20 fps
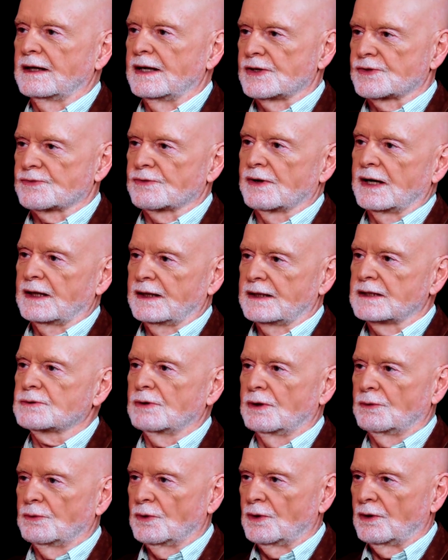Israel
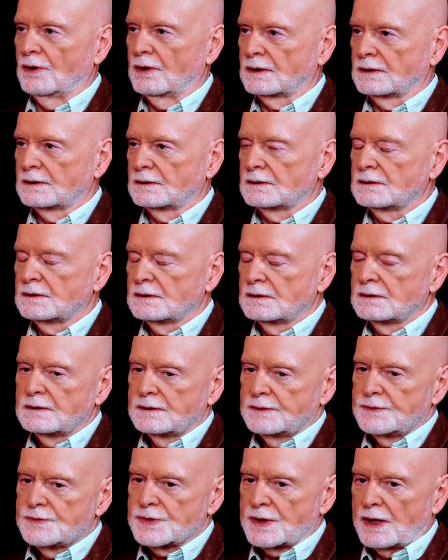into a war.
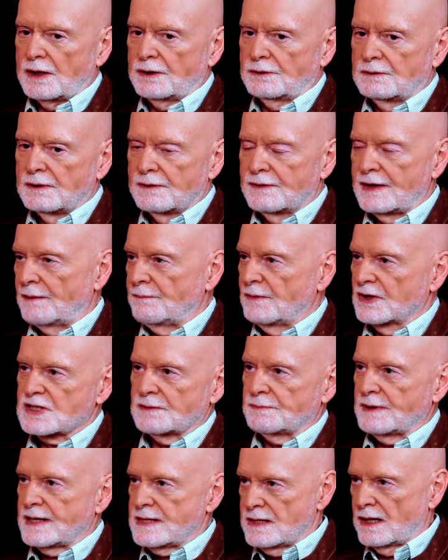So that must
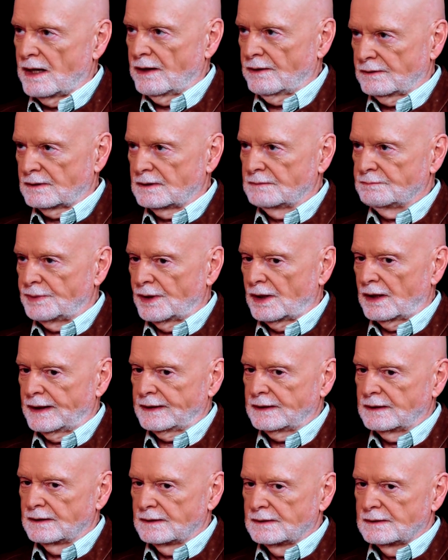have been known
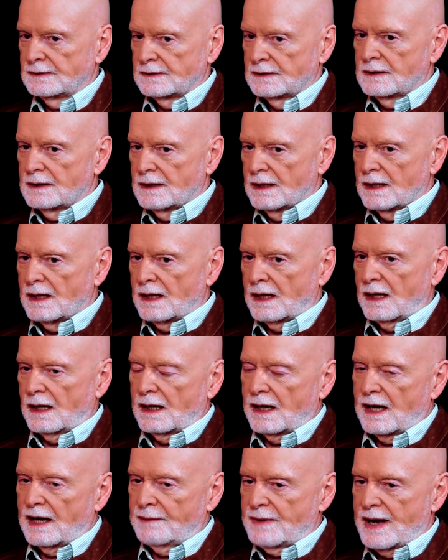by
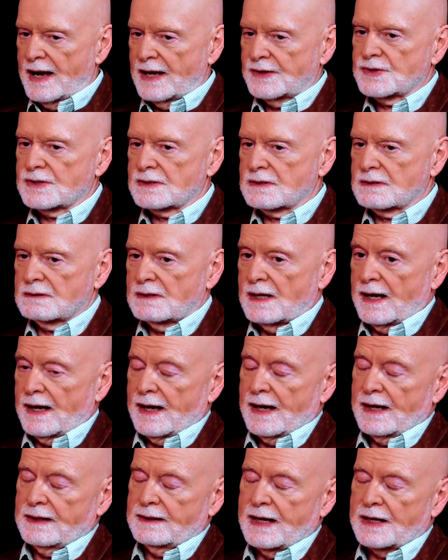Hamas
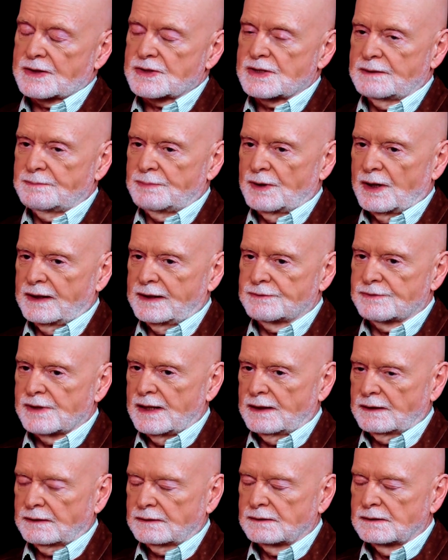and actually by
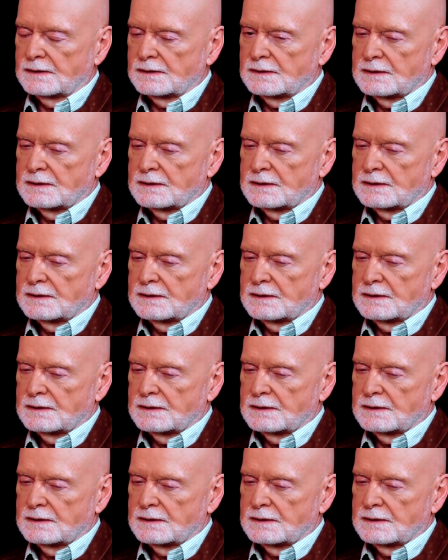Iran.